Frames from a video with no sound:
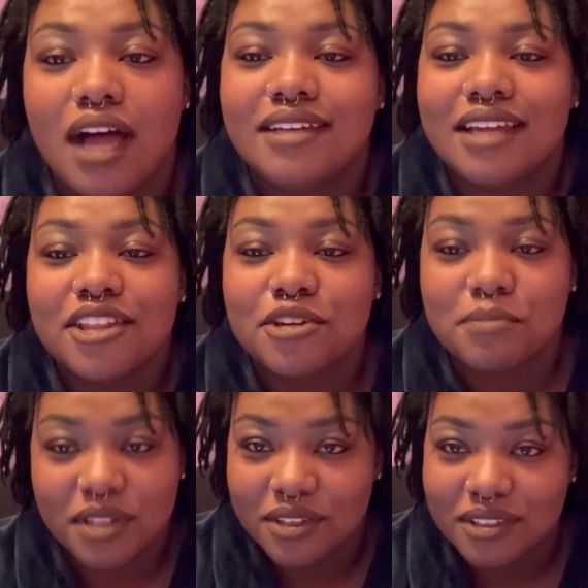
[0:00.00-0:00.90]
Another
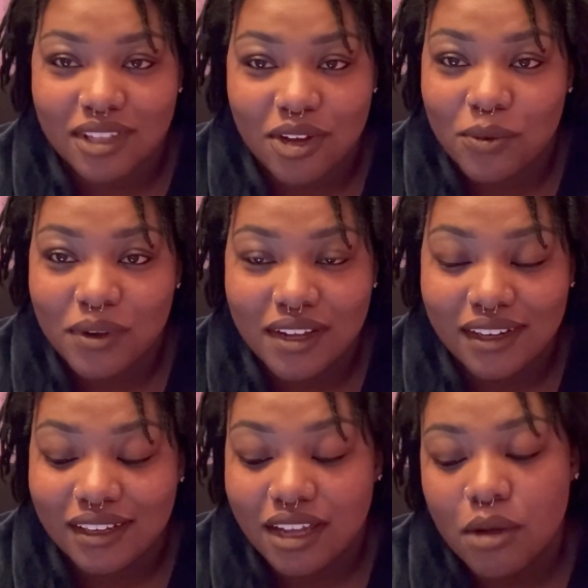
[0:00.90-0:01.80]
mother-in-law
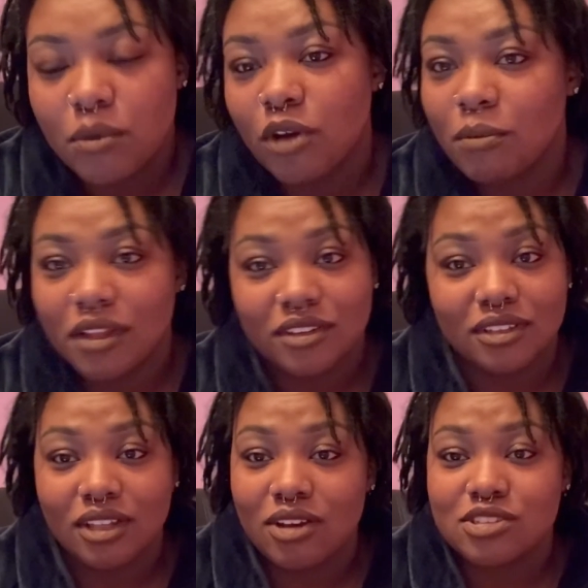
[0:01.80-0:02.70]
one. Come on,
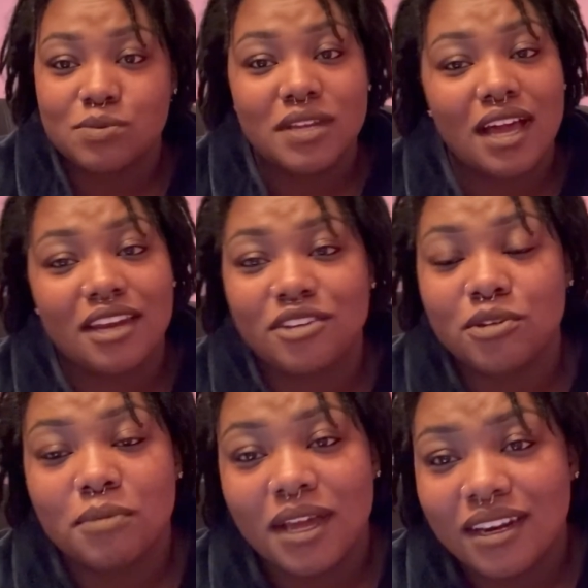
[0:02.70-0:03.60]
mother-in-laws, we got to do
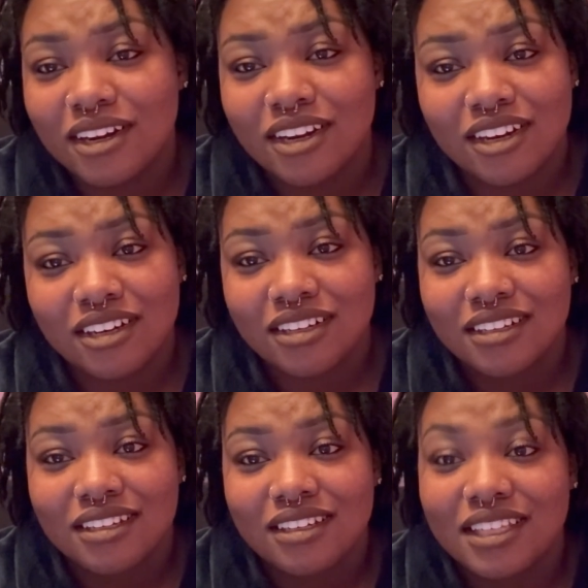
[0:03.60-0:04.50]
better.
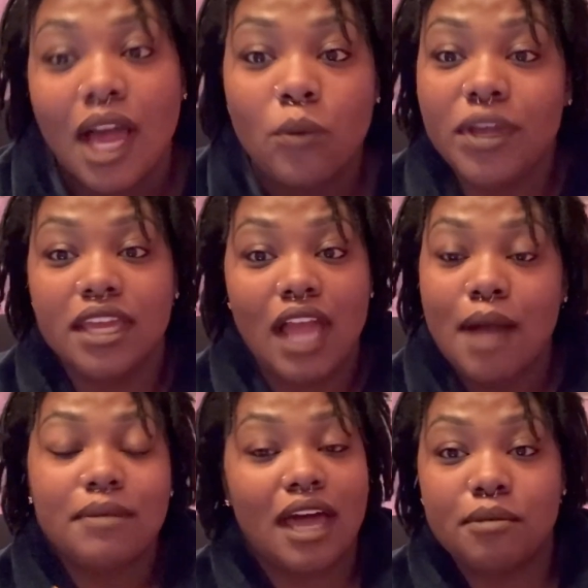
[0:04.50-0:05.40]
Not we,
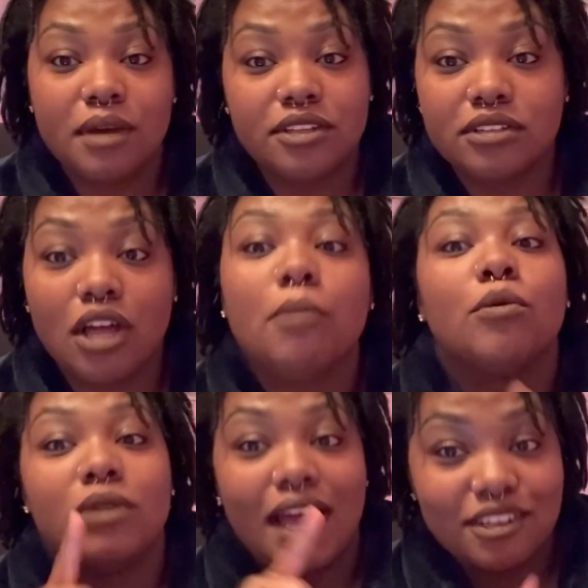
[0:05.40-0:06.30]
I'm not a mother-in-law, but
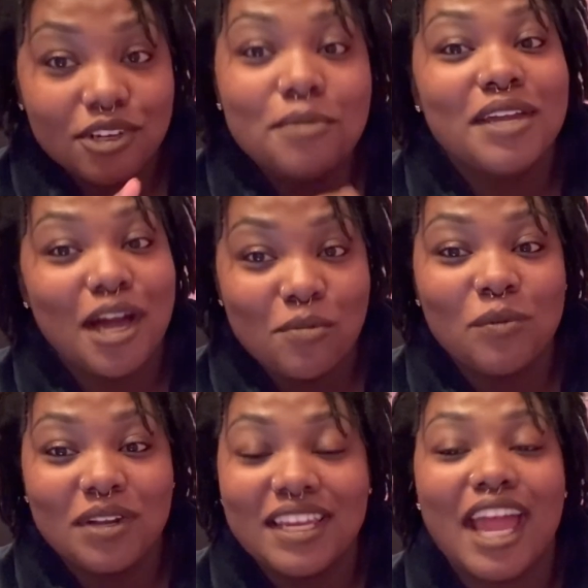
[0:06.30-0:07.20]
when I do become
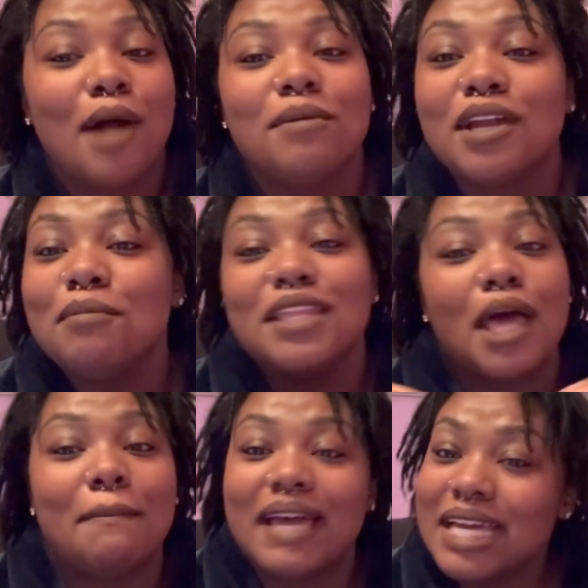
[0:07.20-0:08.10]
one day, I'm going to be
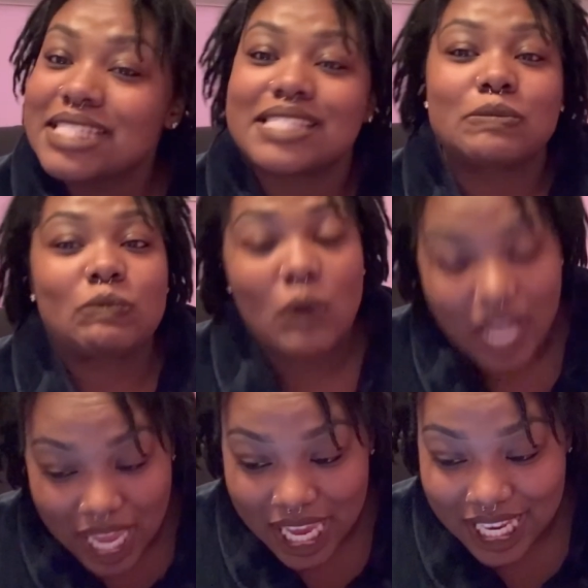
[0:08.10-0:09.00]
the best
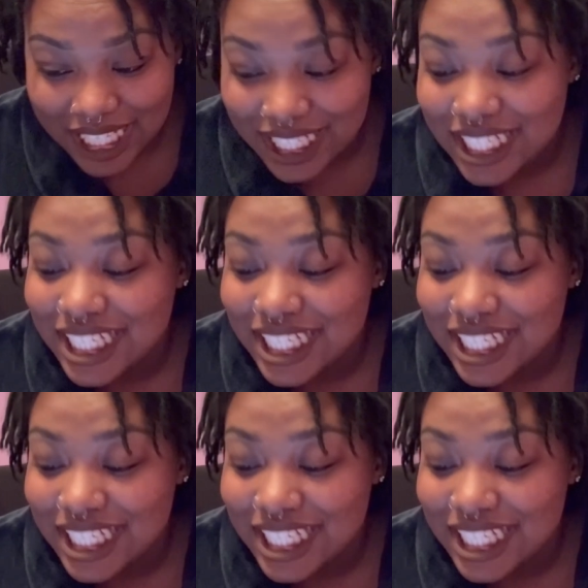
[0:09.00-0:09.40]
one.